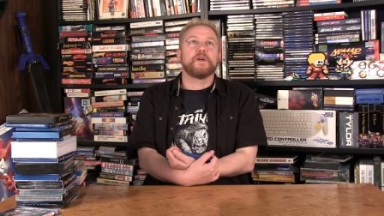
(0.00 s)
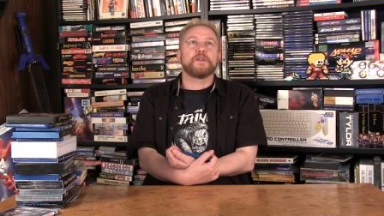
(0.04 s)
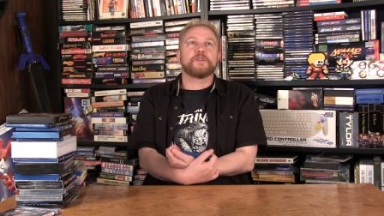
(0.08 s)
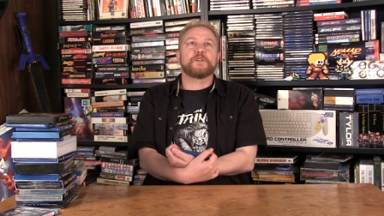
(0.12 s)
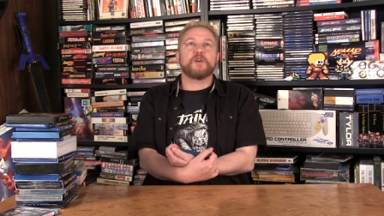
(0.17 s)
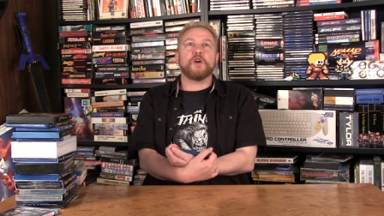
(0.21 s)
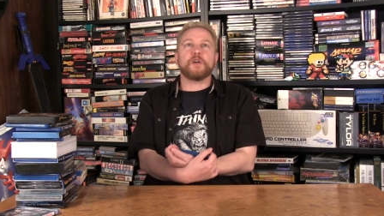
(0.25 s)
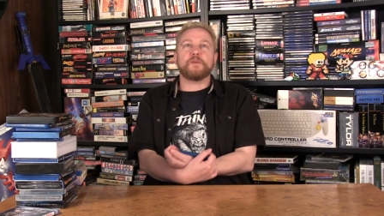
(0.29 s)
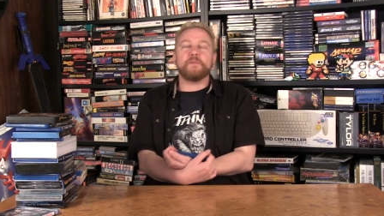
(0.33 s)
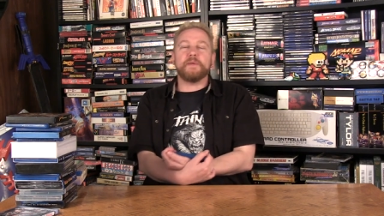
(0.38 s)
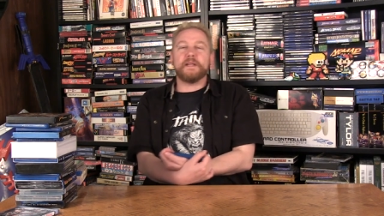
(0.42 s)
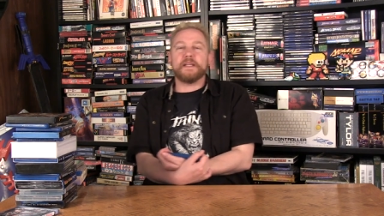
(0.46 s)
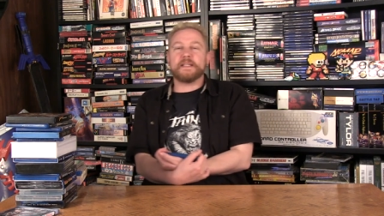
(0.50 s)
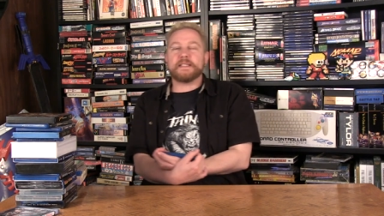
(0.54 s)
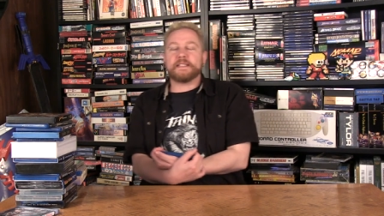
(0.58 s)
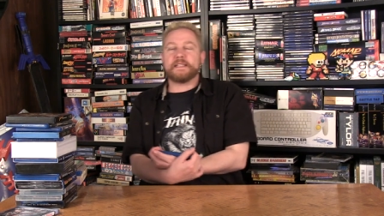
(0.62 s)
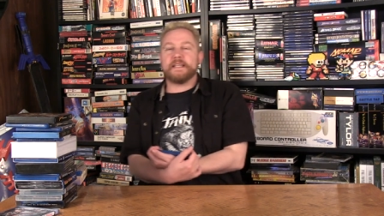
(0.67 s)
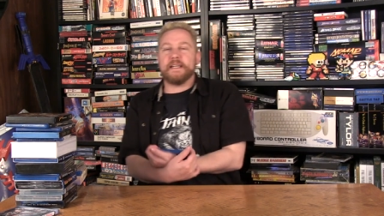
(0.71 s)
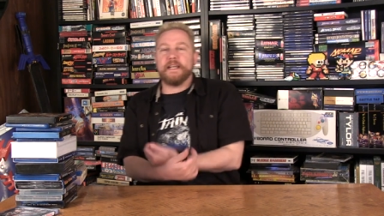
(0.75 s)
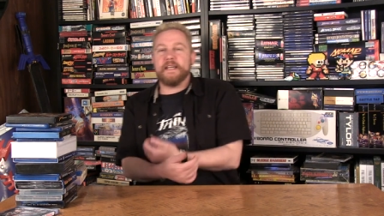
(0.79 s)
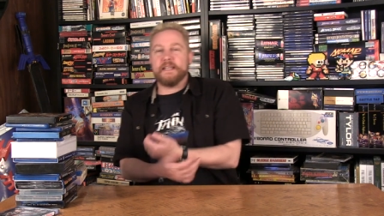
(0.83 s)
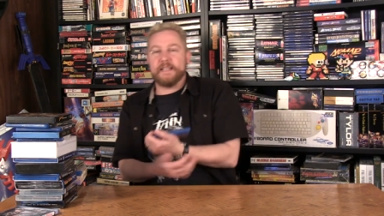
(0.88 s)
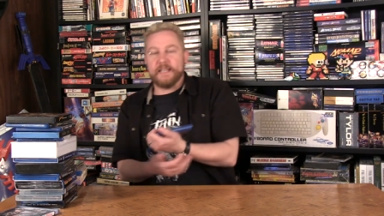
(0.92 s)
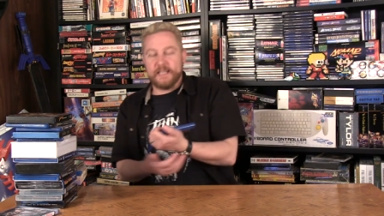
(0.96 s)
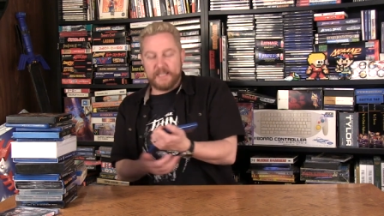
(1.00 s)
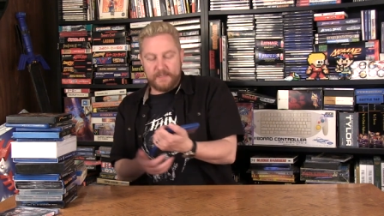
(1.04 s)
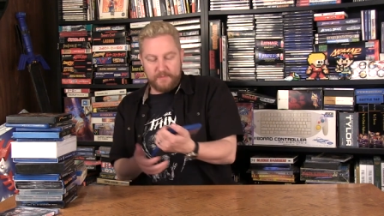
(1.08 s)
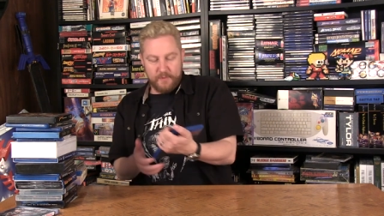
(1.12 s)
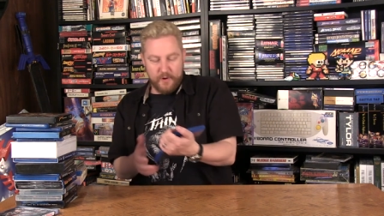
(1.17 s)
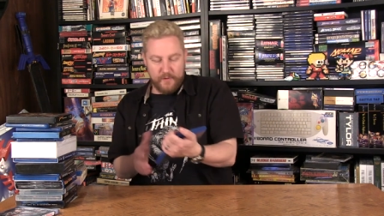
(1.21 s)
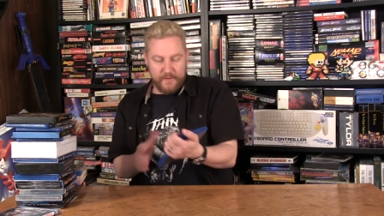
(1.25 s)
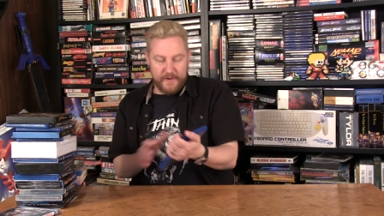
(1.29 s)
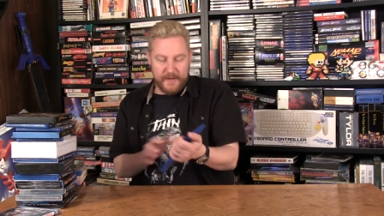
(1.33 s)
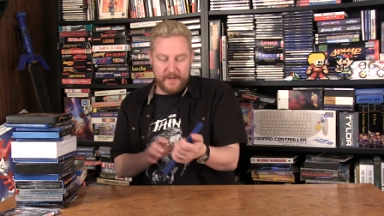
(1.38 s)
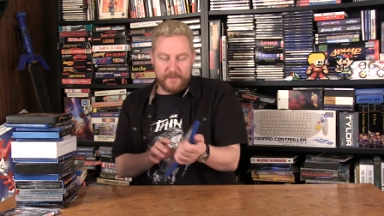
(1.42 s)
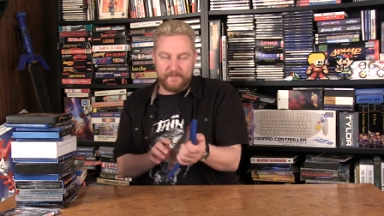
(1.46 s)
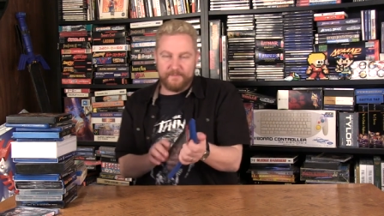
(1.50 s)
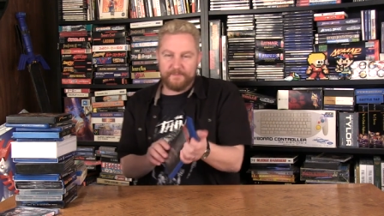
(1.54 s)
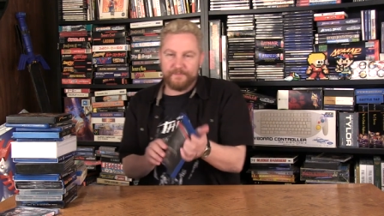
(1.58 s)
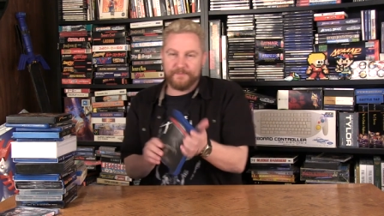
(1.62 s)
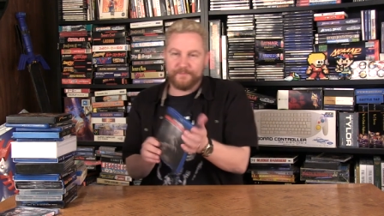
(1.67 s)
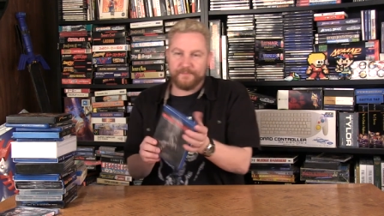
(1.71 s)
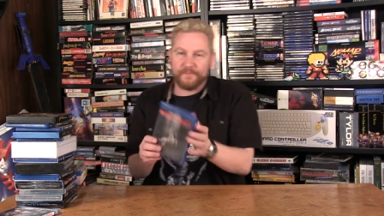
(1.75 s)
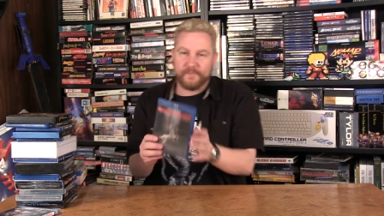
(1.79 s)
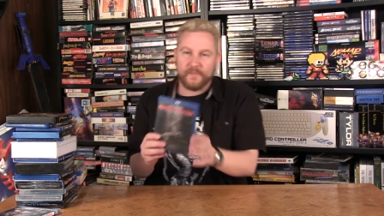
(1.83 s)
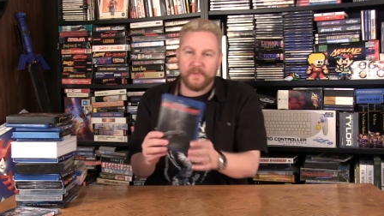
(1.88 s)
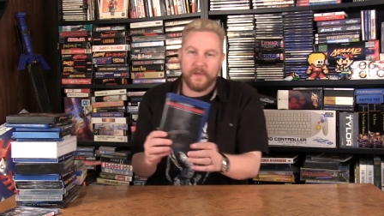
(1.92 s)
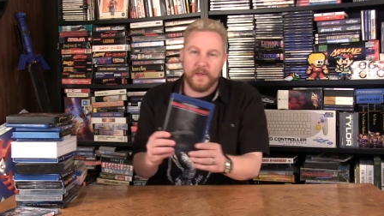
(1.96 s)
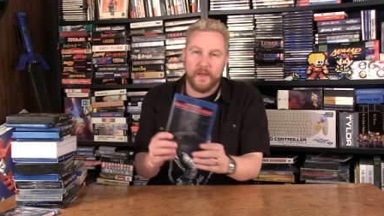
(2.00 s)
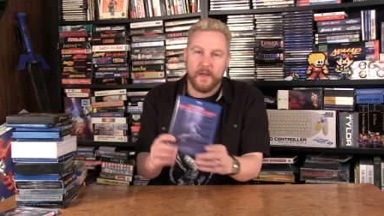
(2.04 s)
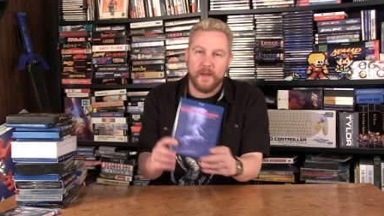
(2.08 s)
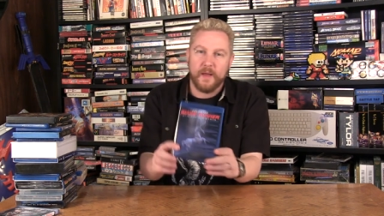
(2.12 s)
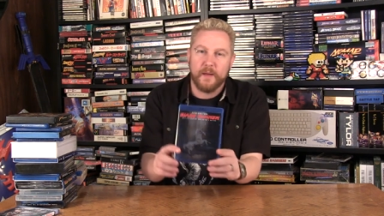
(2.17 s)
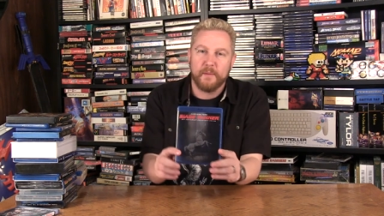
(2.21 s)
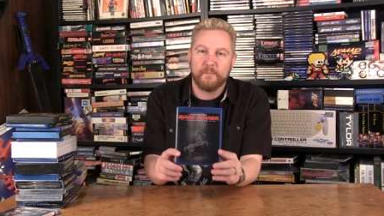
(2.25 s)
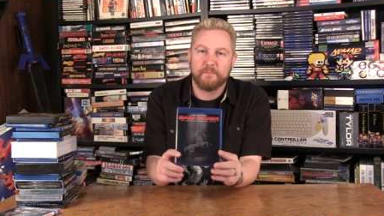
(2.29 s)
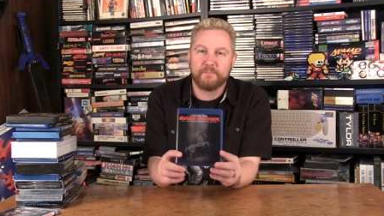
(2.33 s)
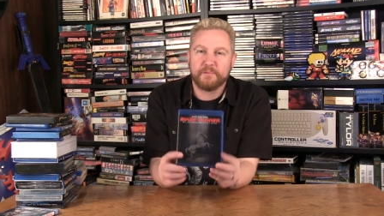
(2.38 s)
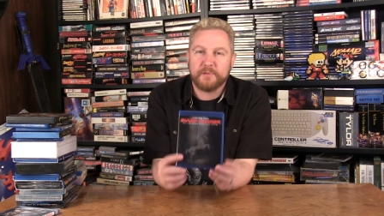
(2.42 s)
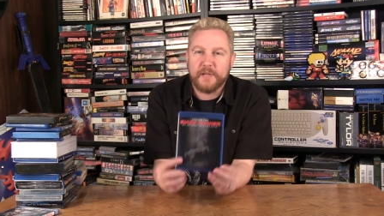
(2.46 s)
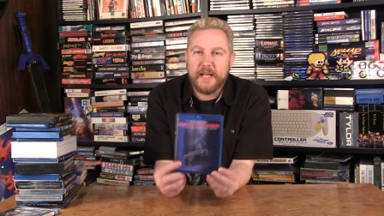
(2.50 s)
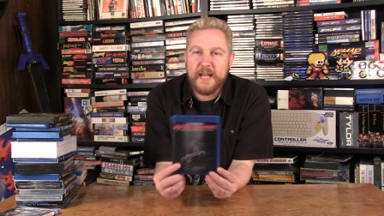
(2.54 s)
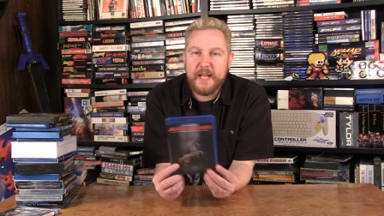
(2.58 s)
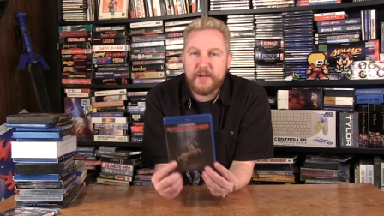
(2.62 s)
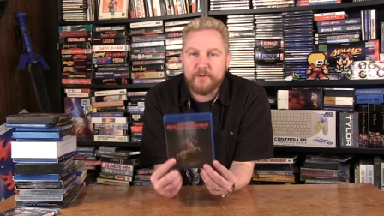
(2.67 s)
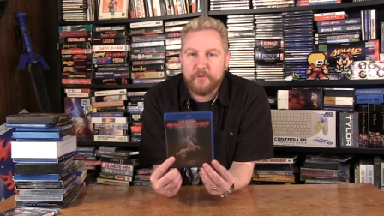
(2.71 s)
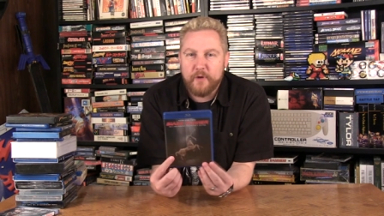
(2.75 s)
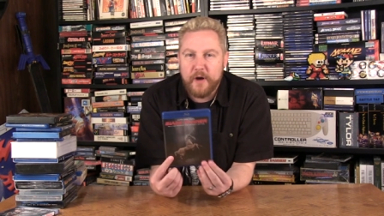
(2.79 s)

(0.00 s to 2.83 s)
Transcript: took me to see this movie, Blade